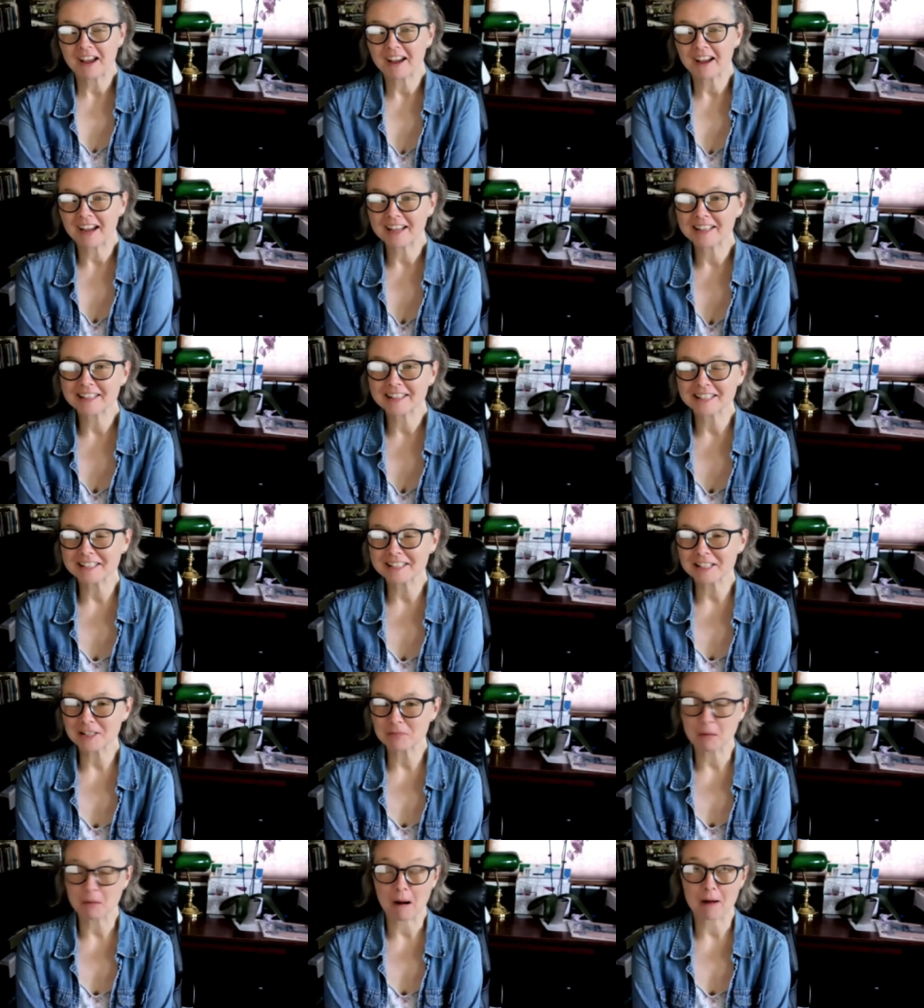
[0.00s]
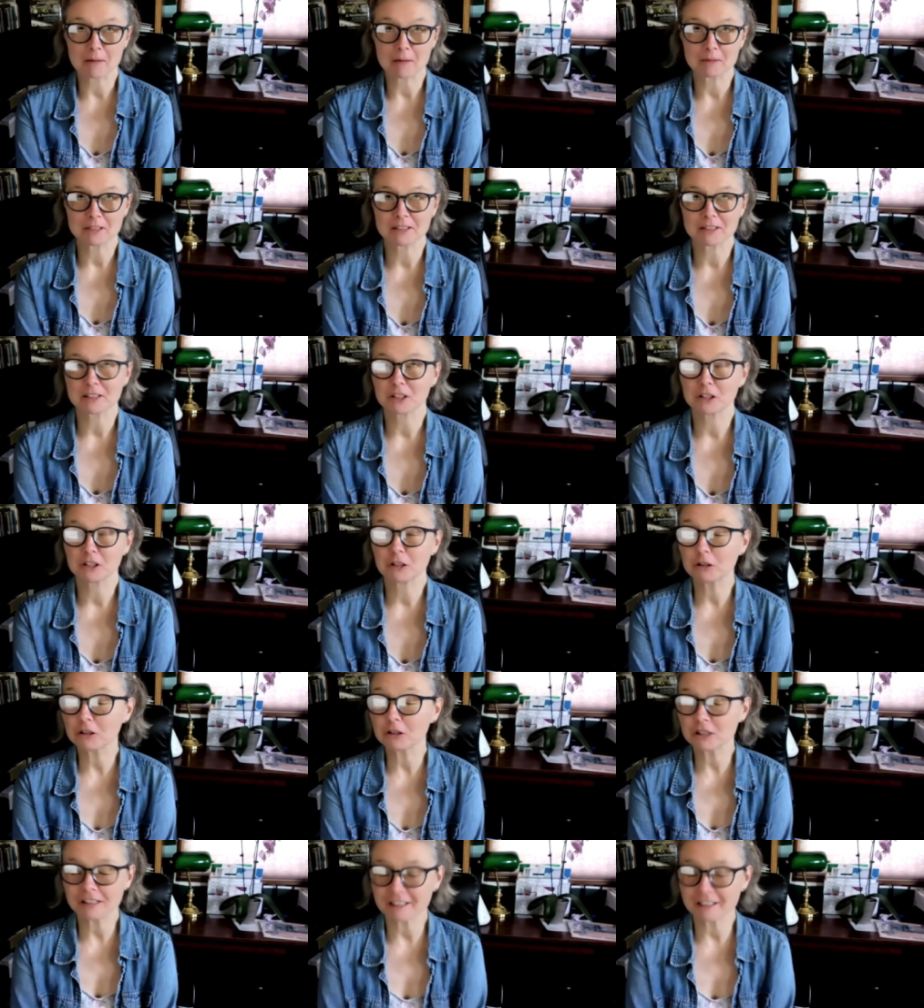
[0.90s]
this is probably a
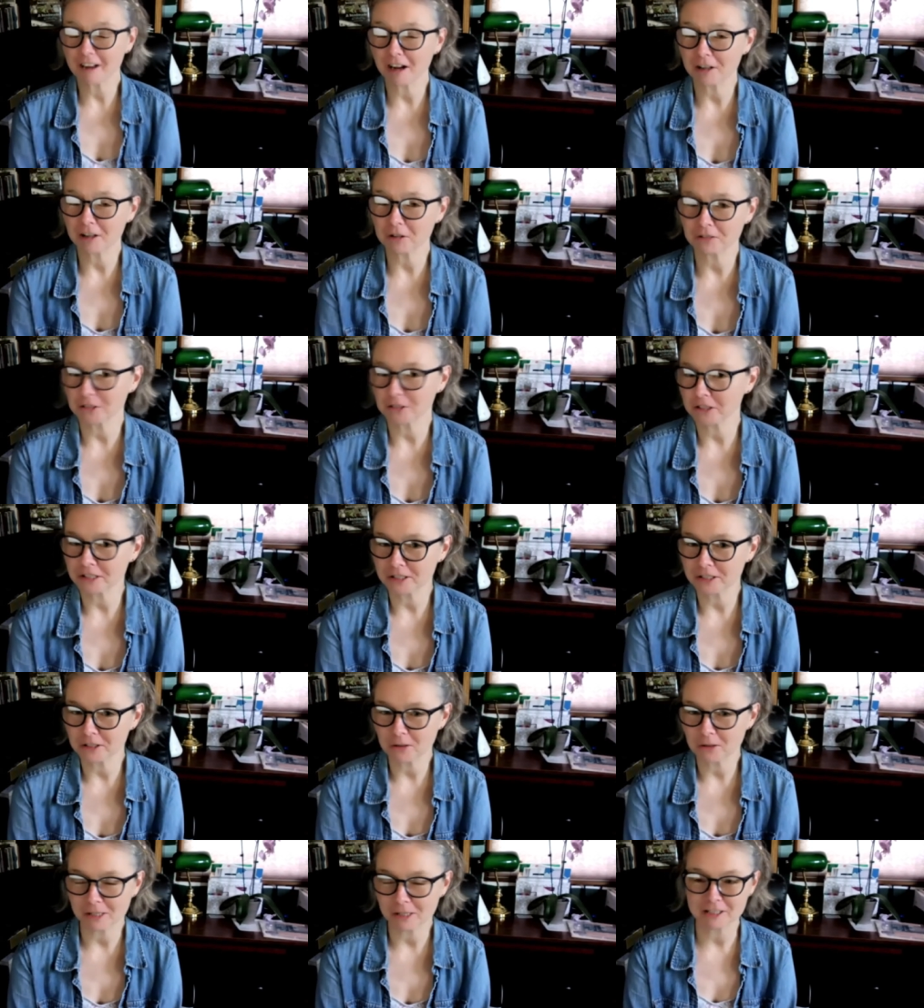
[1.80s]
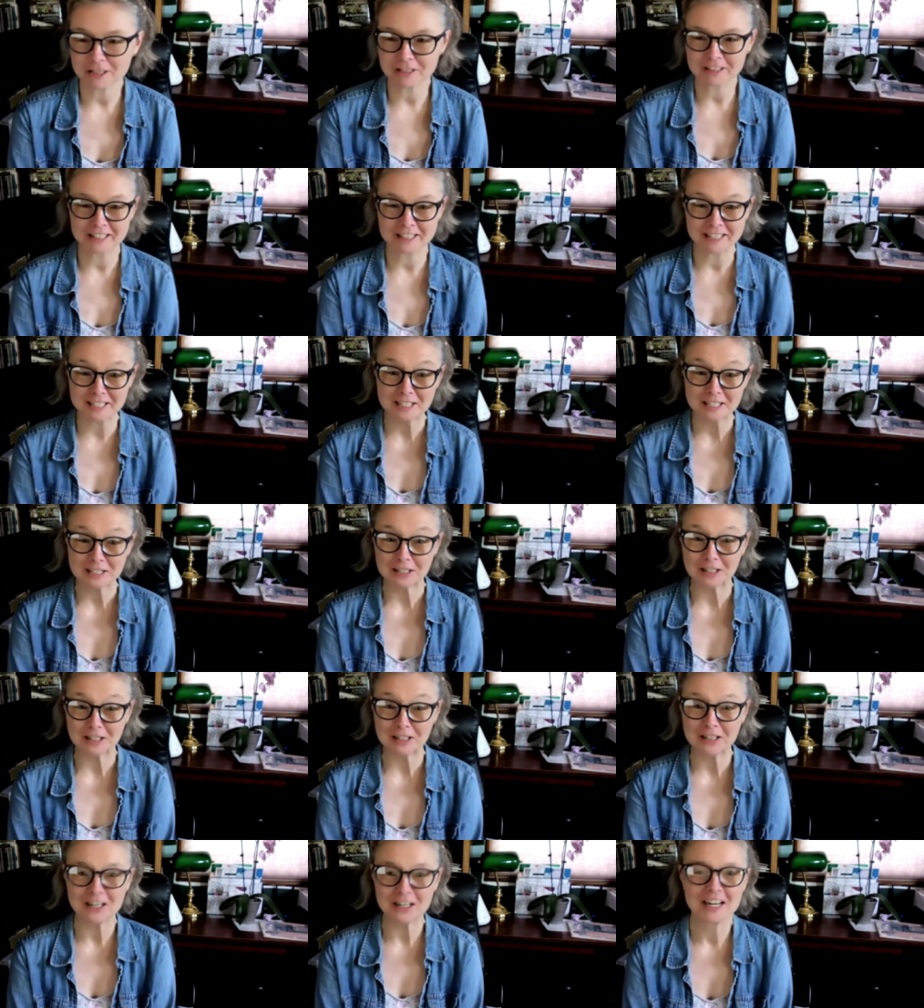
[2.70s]
hugely controversial question
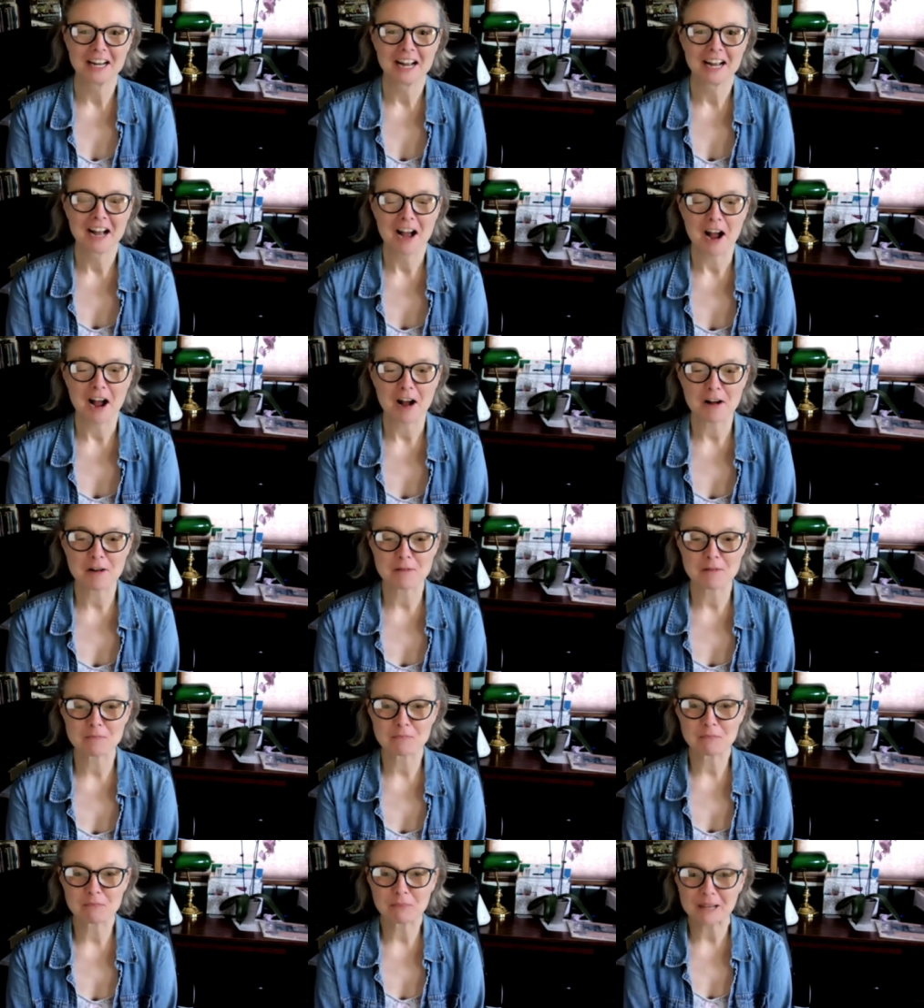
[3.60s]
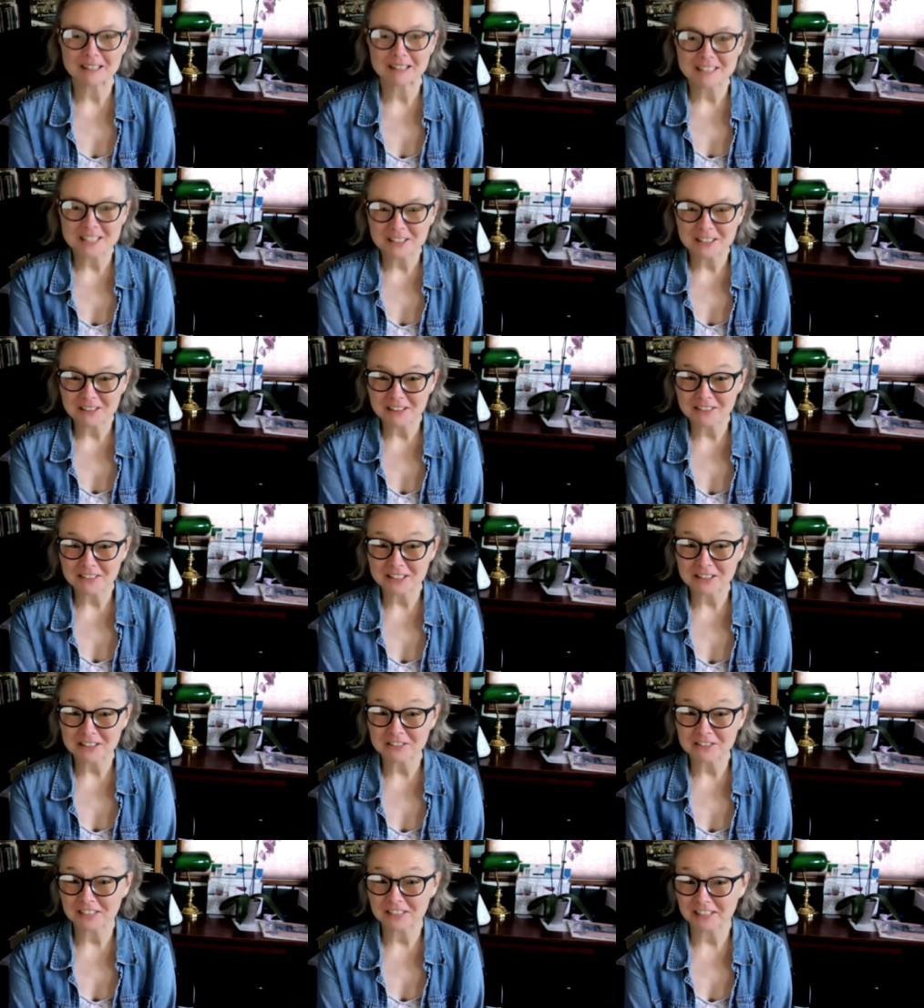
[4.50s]
here. But do you have
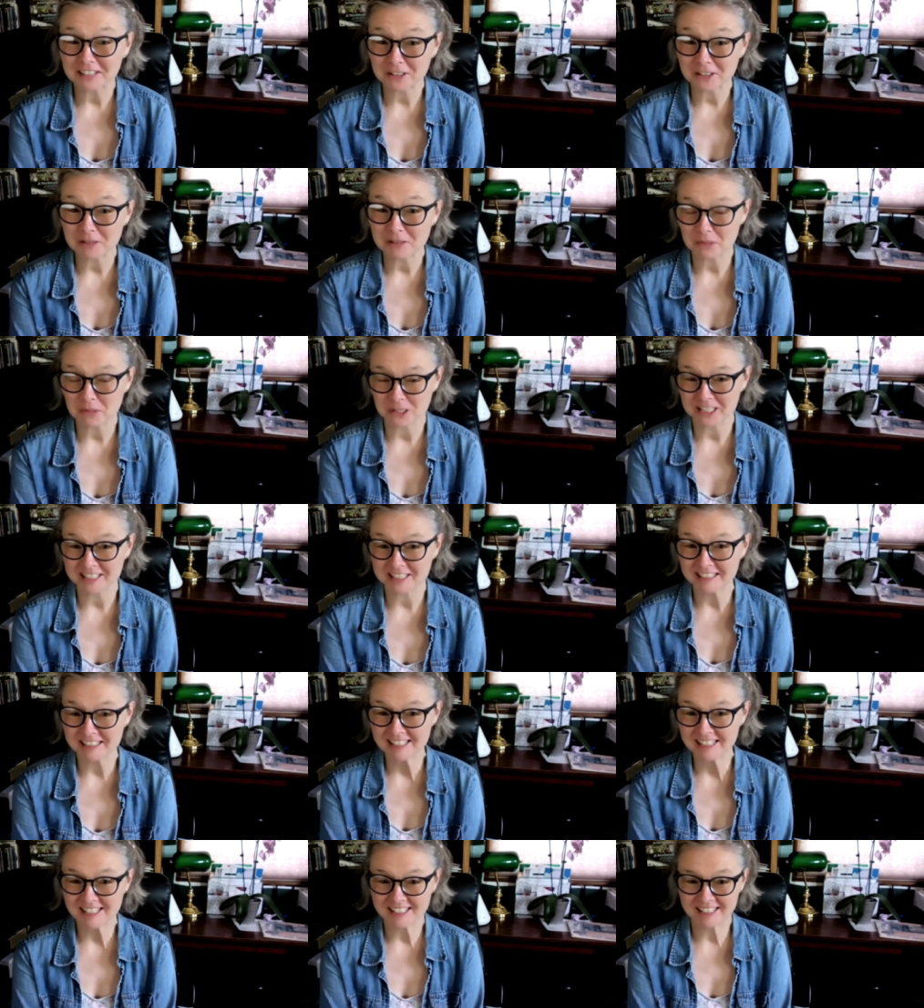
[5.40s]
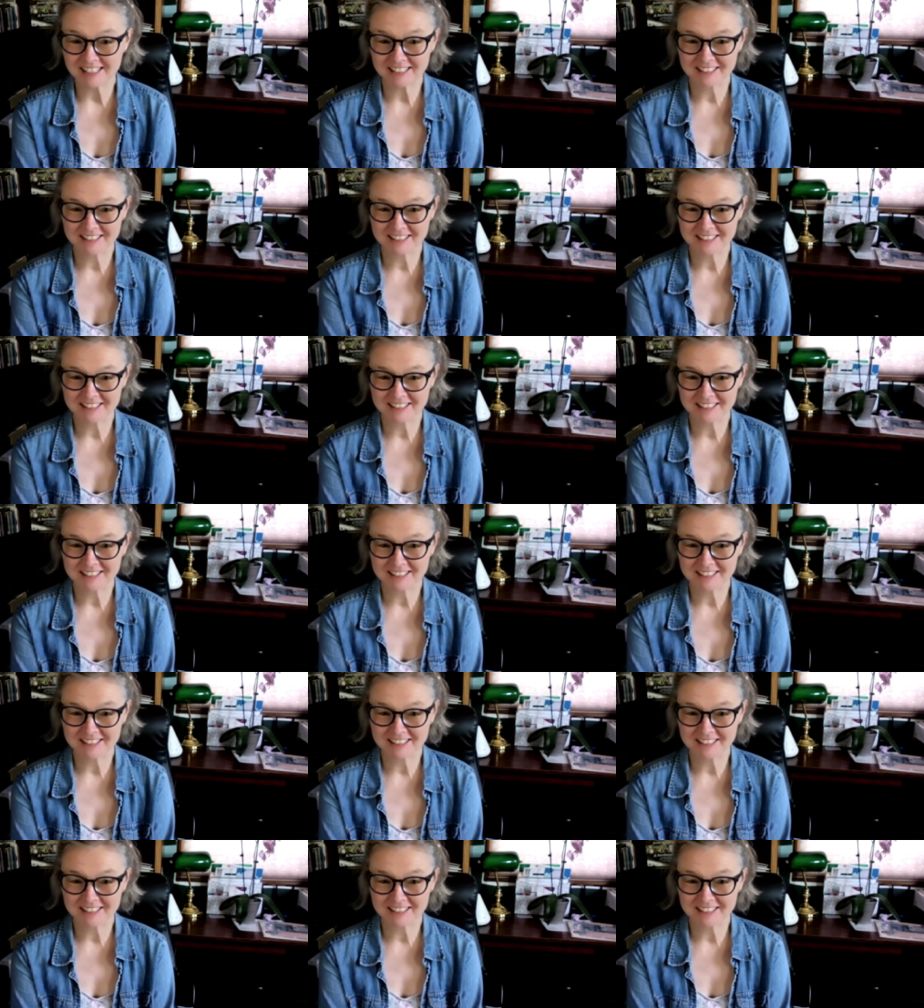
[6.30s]
any favorite breeds?